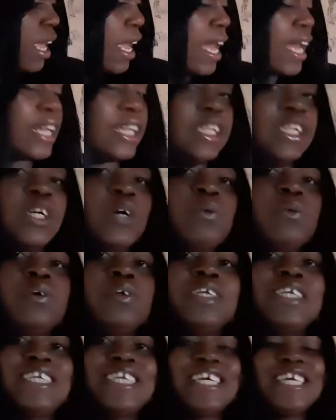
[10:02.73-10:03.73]
and I
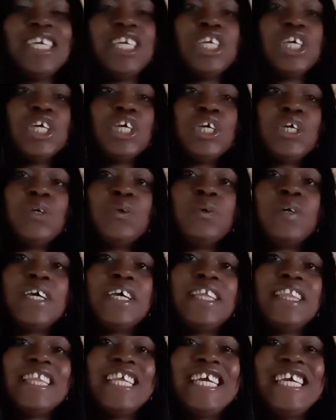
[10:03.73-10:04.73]
will see you
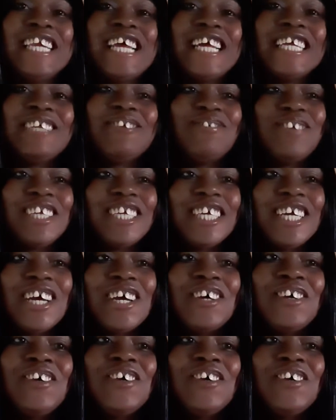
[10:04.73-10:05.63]
in the next video.